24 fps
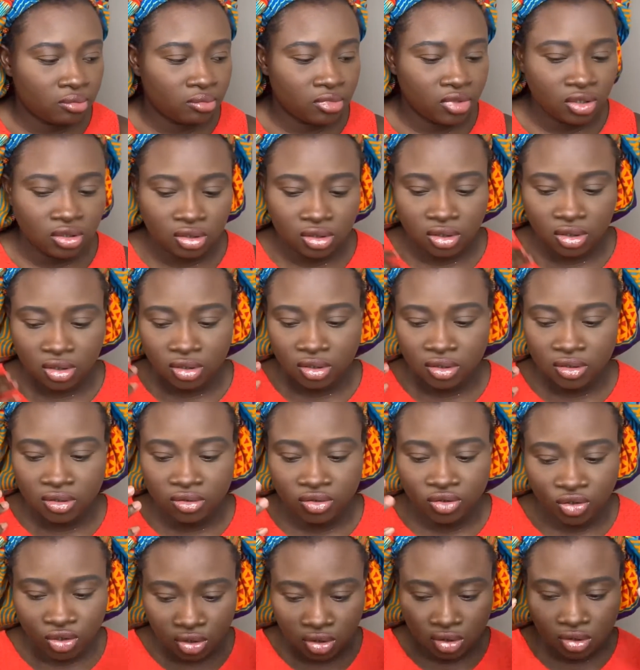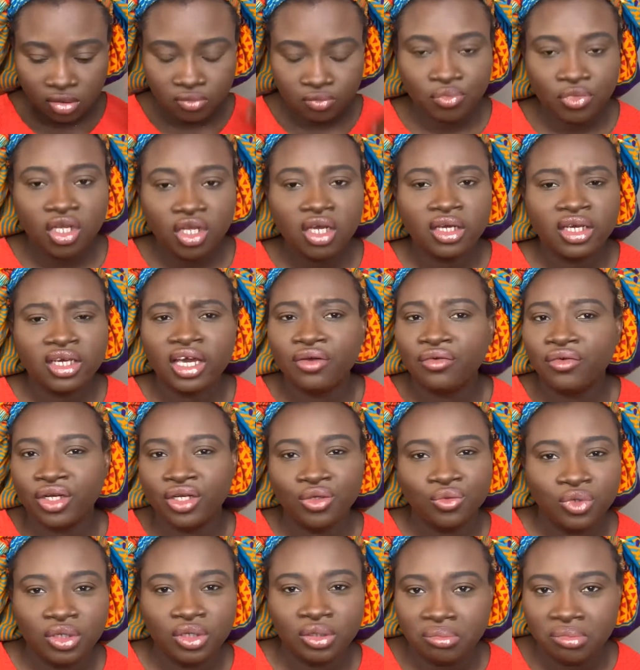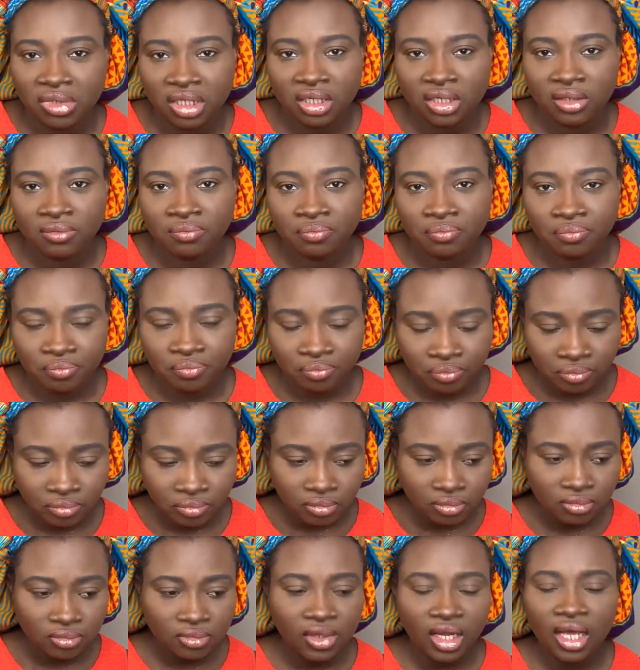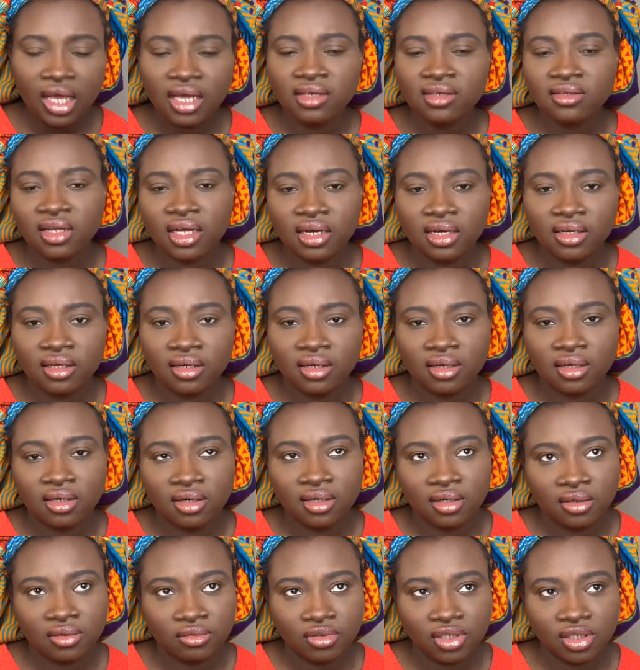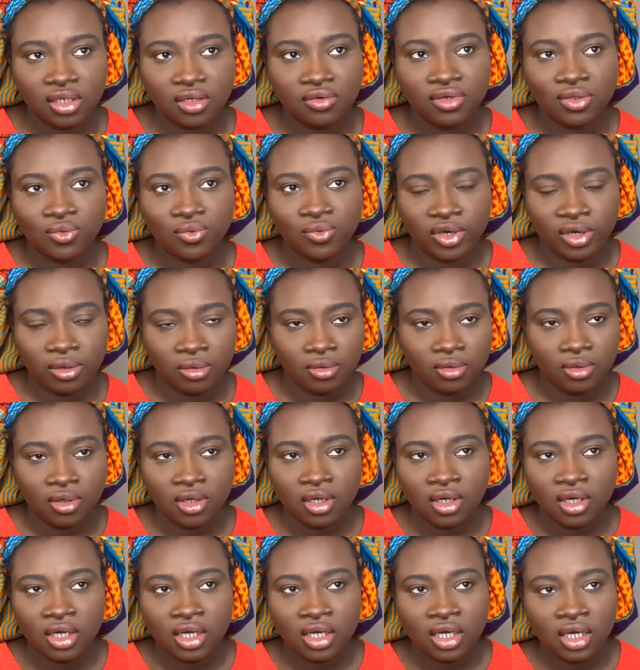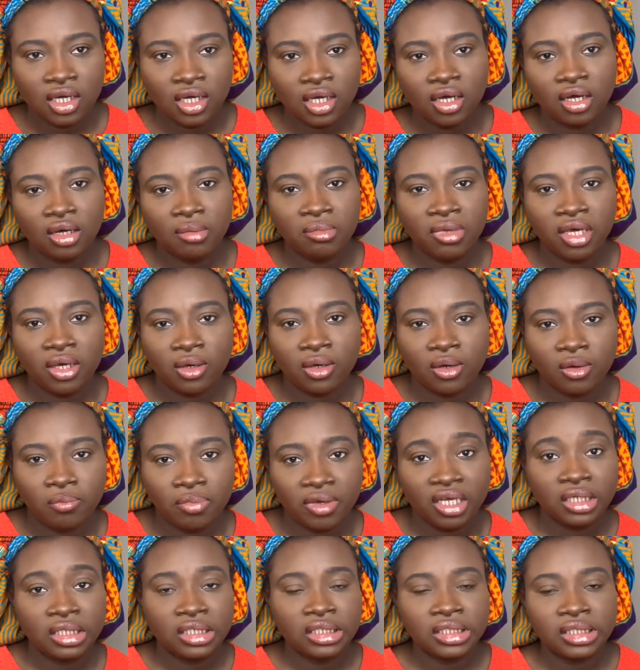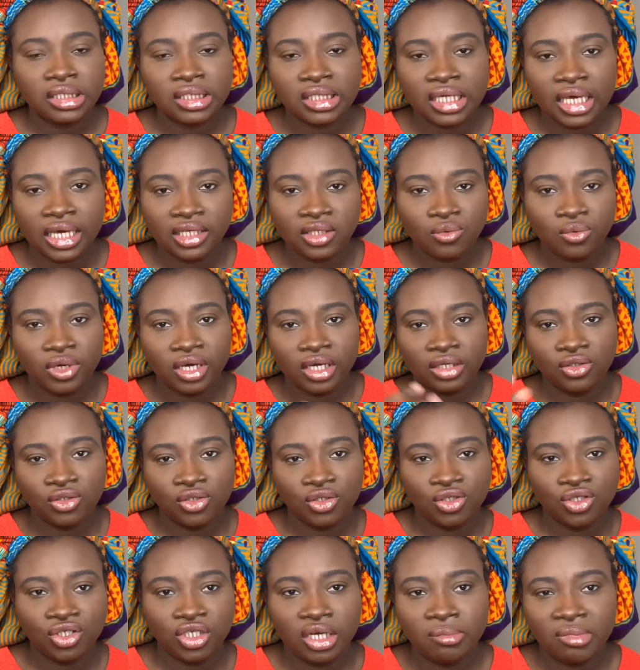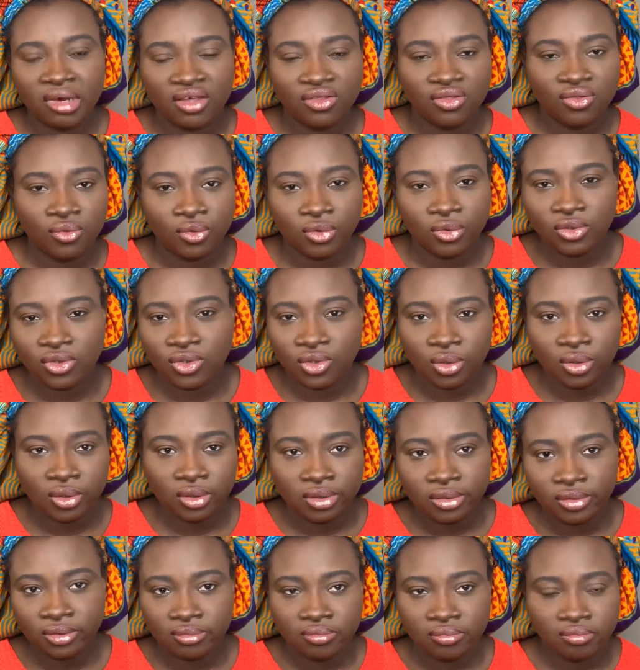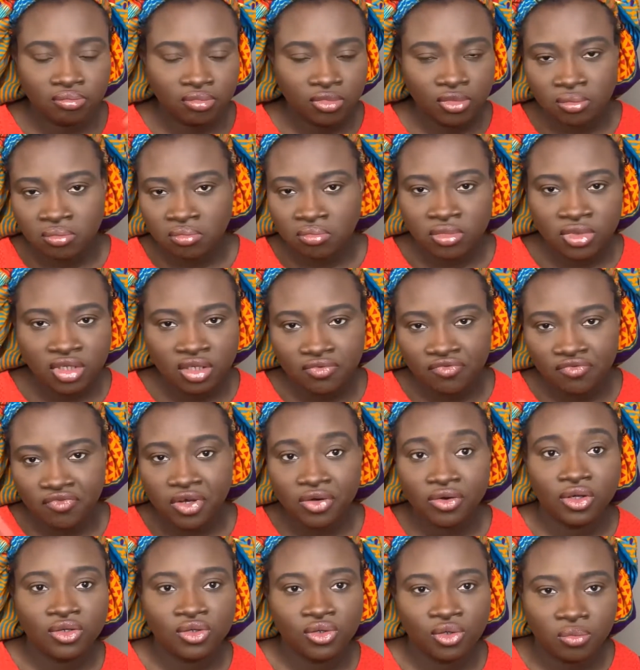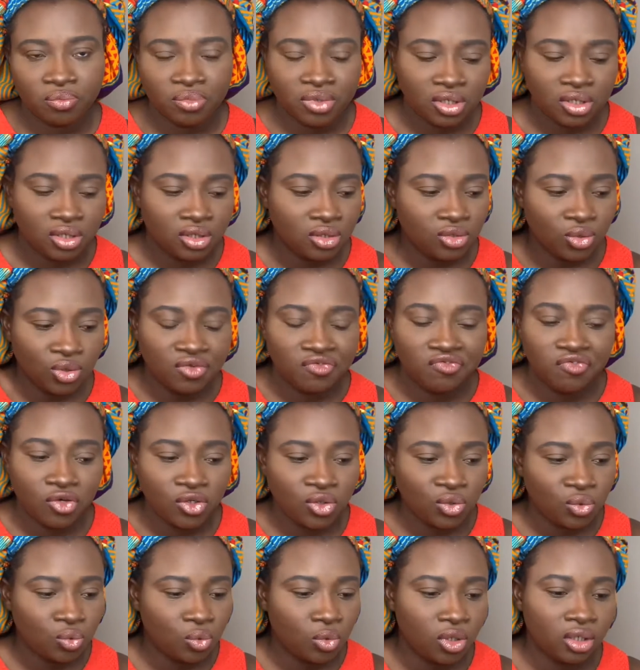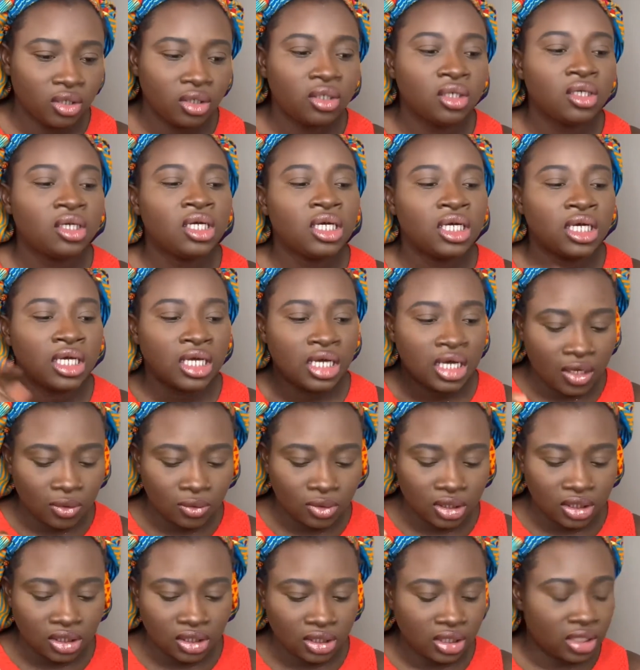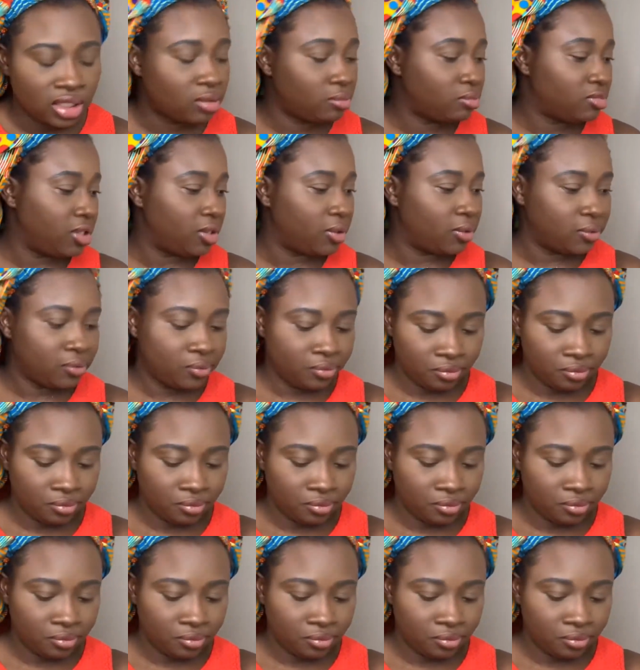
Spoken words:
It's just a get ready with me. I started a series where makeup and insights, where I just share my thoughts on various topics. So the first one, I will link it up below.